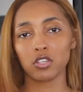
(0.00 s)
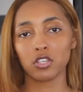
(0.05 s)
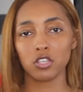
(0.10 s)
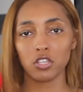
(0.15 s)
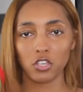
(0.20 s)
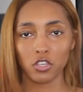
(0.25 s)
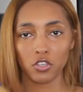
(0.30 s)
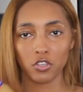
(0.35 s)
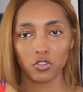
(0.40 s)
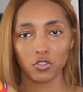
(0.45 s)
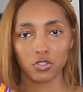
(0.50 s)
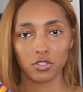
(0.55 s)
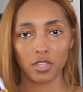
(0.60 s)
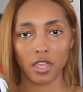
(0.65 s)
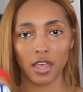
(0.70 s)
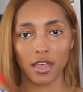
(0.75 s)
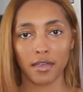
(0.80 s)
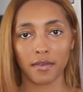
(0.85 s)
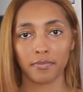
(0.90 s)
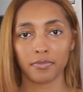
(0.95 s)
going to use
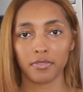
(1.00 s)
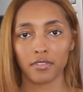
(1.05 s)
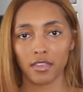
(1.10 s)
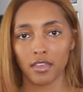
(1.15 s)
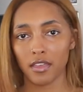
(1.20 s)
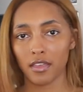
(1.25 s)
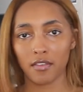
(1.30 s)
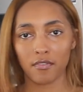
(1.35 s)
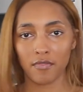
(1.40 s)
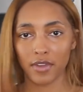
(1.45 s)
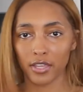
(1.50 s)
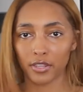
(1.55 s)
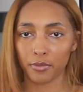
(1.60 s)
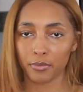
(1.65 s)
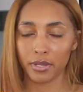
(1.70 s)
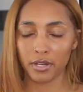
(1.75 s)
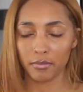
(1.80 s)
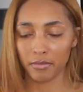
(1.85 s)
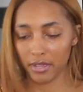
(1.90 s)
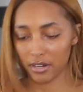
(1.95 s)
um, regular
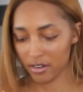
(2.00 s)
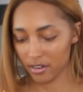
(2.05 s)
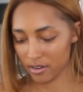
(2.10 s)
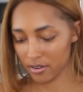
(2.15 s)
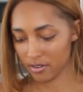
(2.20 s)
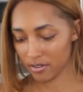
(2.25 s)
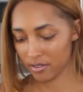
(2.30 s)
peanut butter.